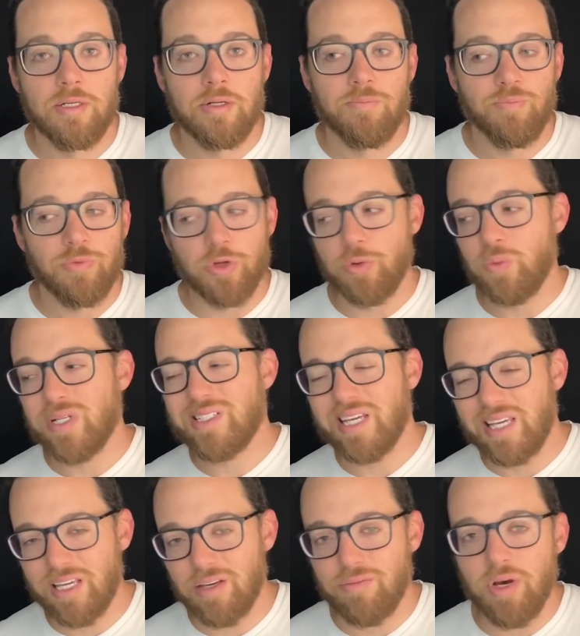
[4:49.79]
They're the ones
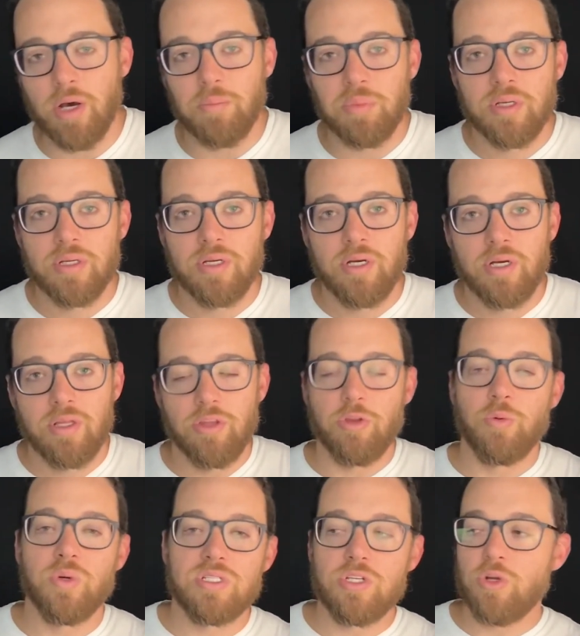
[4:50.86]
that give up. They're the
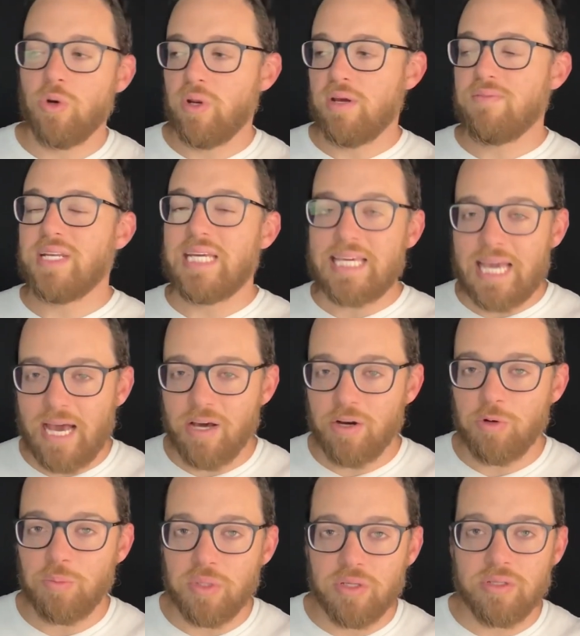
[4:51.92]
ones that don't have any
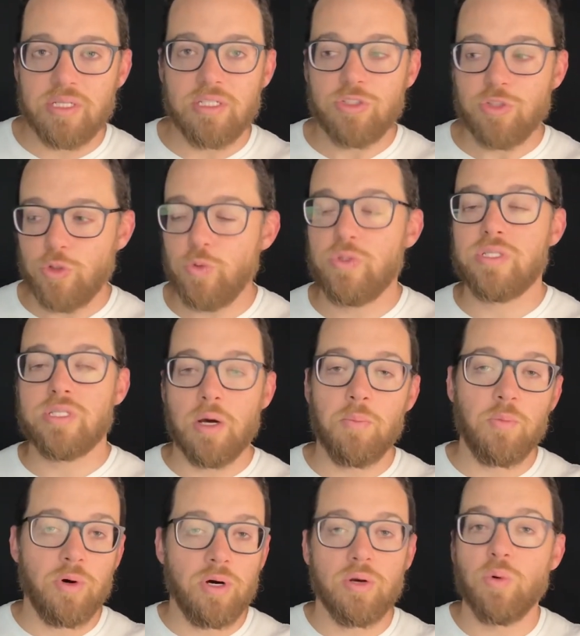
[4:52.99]
accountability to
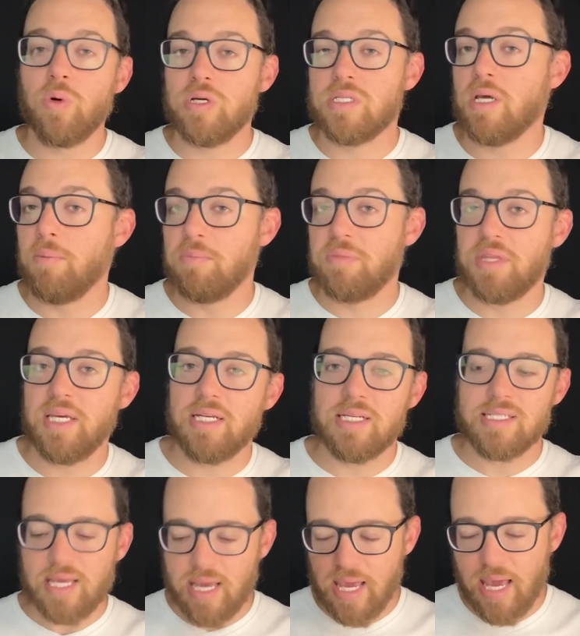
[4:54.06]
someone or something to
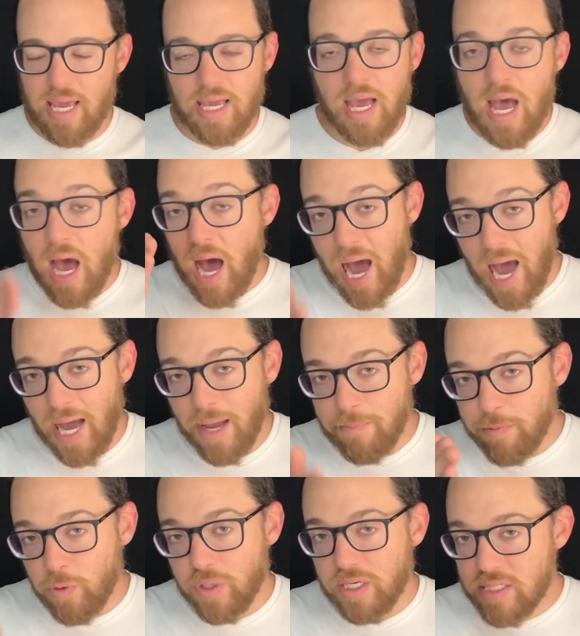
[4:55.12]
say, hey, I'm
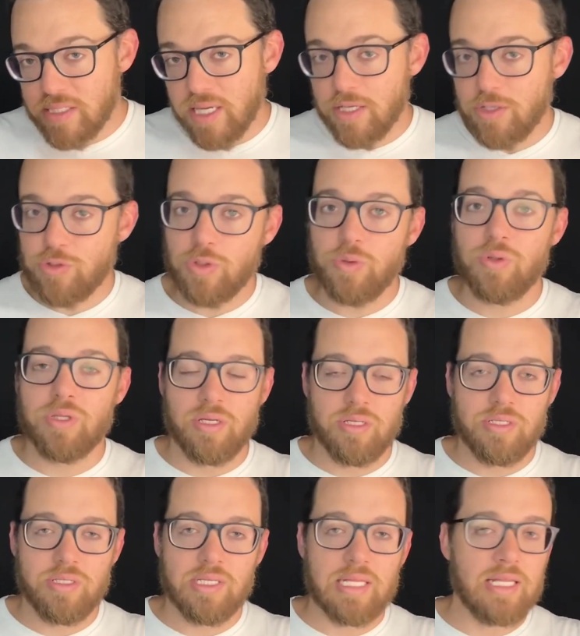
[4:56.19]
going to stay true to
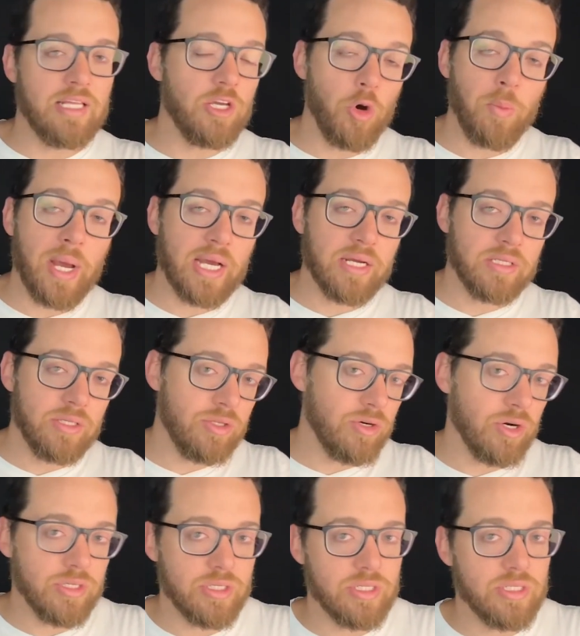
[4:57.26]
this. And then they go back to the
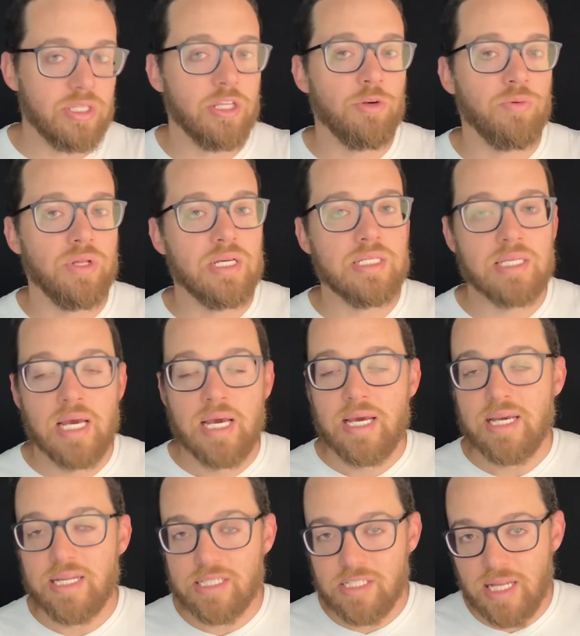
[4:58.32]
narcissist and they realize
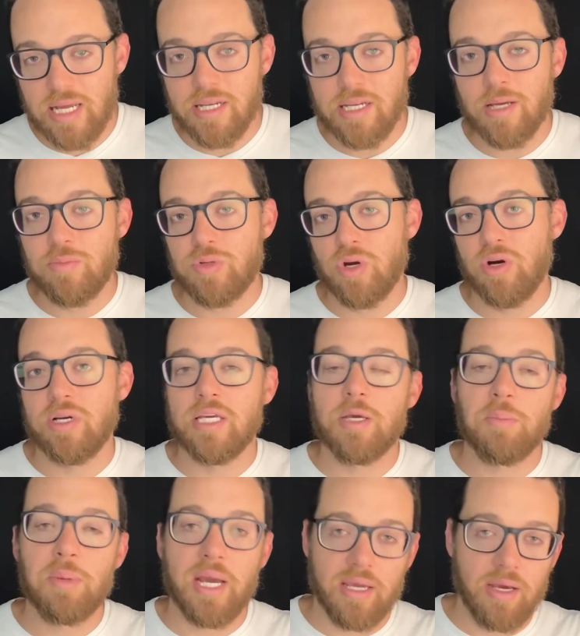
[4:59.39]
it's 10 times harder to get
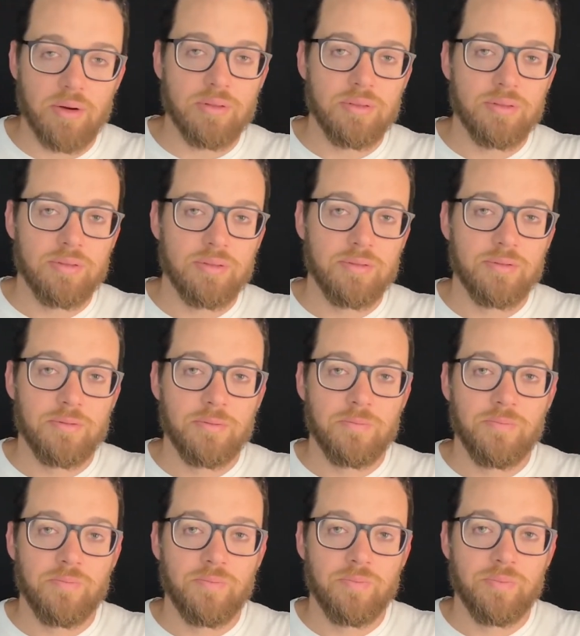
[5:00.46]
back out.
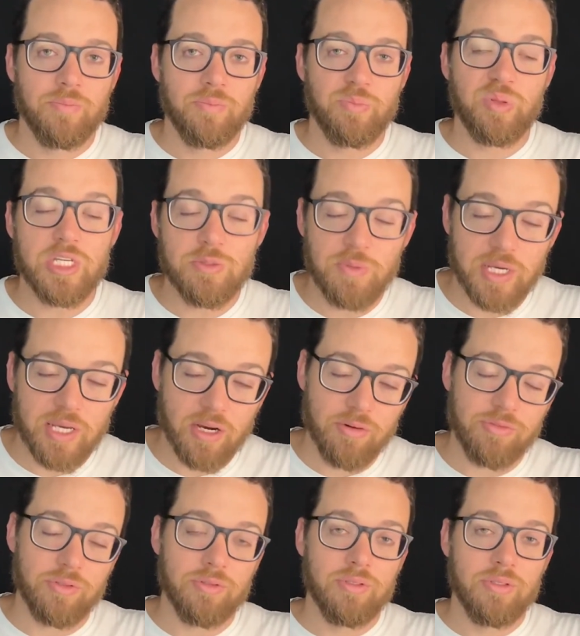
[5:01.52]
Please be
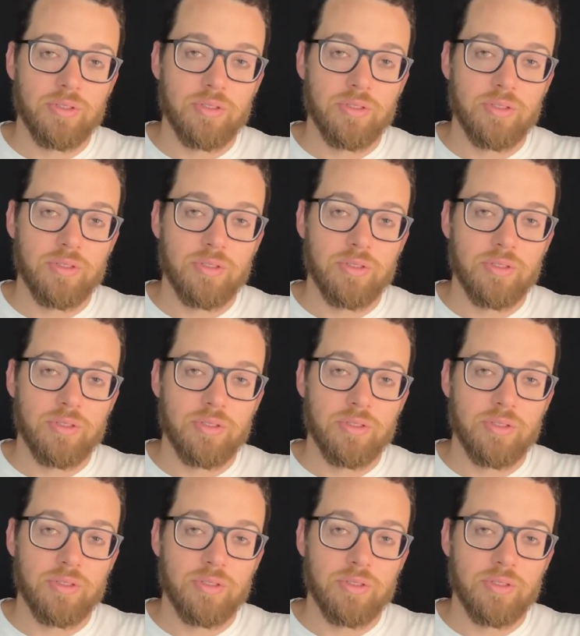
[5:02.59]
careful.